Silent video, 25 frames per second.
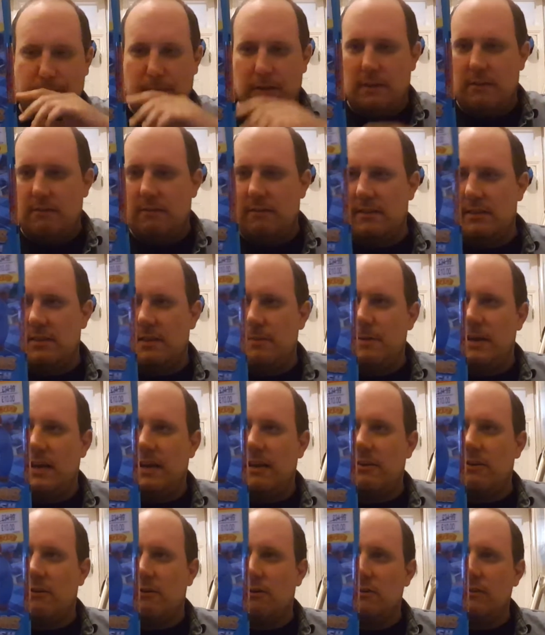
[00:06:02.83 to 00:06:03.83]
but
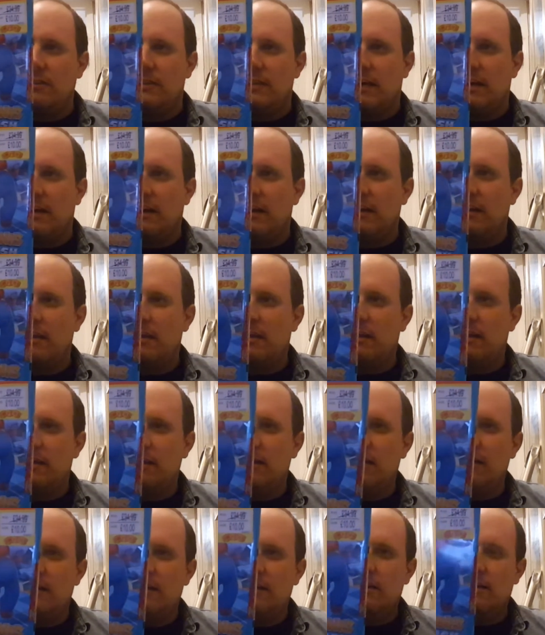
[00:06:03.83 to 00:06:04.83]
limited content.
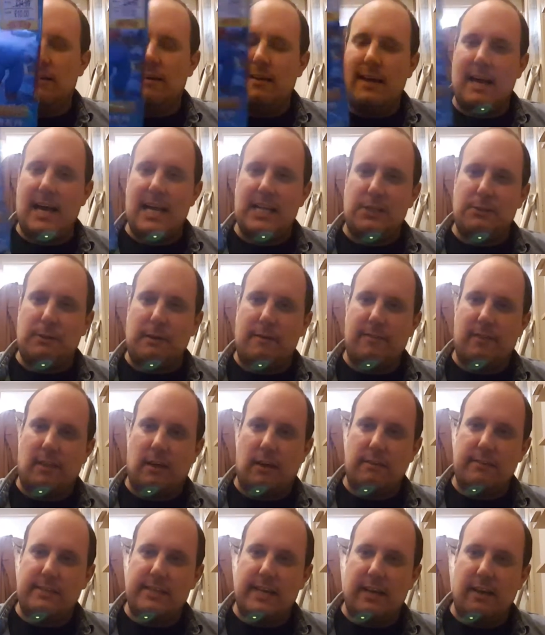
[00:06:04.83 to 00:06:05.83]
Had to have it
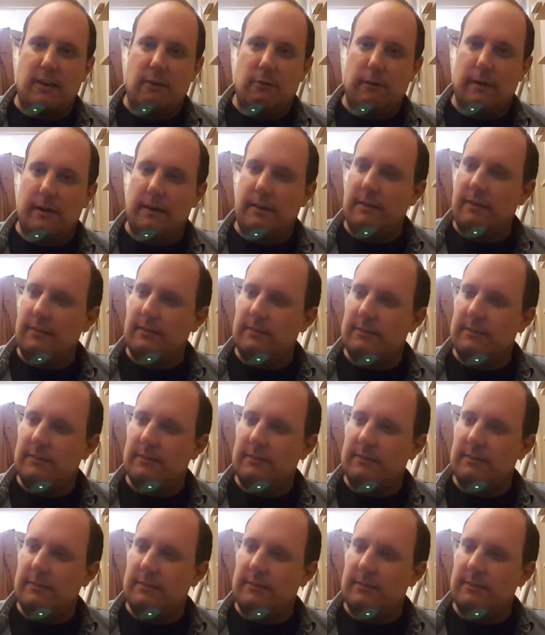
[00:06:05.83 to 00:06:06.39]
though, 10 quid.